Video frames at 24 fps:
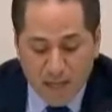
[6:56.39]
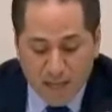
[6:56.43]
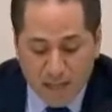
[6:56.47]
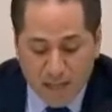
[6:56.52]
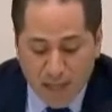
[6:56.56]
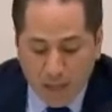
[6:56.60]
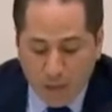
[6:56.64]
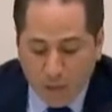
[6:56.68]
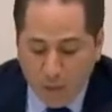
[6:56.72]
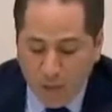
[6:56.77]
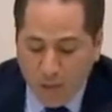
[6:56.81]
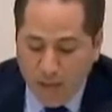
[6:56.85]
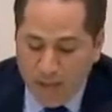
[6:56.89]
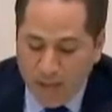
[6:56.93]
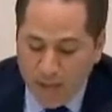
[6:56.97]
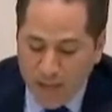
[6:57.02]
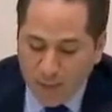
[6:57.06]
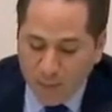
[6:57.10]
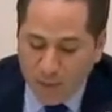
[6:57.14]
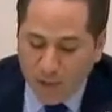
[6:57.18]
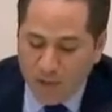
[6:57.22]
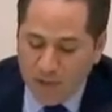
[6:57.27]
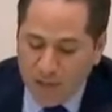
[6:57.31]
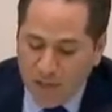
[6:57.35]
that will
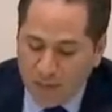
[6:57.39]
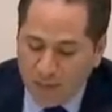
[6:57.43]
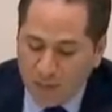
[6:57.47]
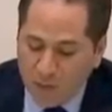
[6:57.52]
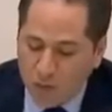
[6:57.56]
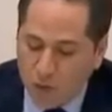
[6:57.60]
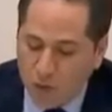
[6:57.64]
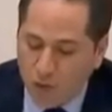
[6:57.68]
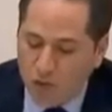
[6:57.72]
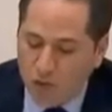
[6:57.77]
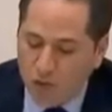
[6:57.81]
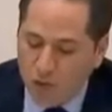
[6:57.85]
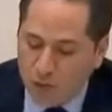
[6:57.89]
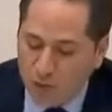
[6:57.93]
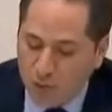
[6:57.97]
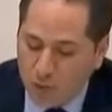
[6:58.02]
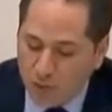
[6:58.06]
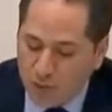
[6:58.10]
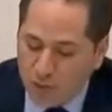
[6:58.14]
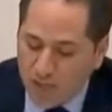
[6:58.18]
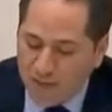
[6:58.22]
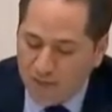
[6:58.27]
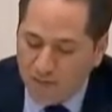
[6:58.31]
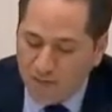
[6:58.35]
enable them to
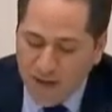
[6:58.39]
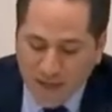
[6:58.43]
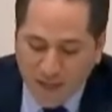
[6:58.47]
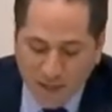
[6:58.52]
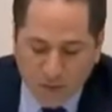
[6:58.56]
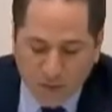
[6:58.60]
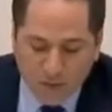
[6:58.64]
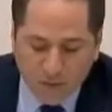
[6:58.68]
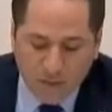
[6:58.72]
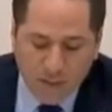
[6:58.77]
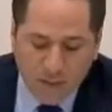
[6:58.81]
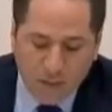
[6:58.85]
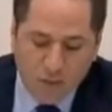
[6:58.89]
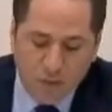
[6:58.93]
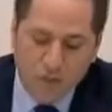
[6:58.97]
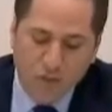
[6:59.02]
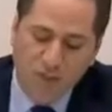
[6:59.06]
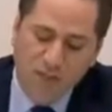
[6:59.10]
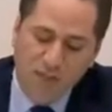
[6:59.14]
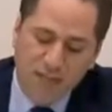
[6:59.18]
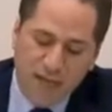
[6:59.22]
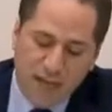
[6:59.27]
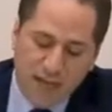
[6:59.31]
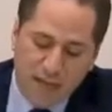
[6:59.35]
contribute effectively to
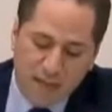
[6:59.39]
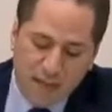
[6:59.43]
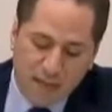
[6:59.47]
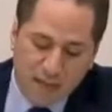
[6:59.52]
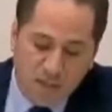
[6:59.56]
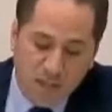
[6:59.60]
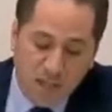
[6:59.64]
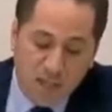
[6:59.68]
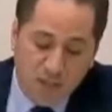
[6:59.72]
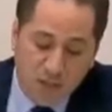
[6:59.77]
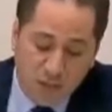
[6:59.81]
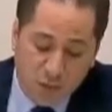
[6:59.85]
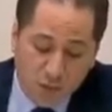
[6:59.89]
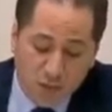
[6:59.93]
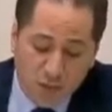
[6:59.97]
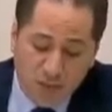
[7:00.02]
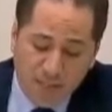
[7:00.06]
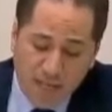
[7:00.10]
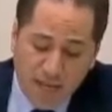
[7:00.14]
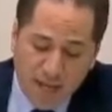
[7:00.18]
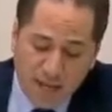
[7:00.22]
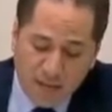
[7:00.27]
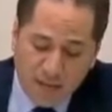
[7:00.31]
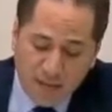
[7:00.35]
the
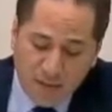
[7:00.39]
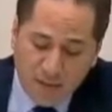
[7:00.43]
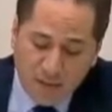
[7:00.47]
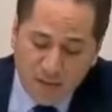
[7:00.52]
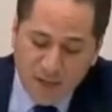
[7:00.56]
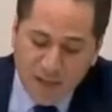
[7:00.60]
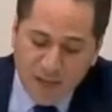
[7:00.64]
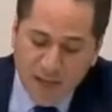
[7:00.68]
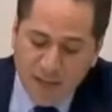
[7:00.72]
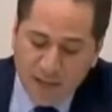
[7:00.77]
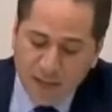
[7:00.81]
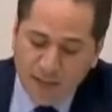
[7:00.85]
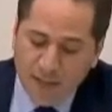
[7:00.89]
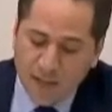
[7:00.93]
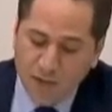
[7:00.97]
scientific and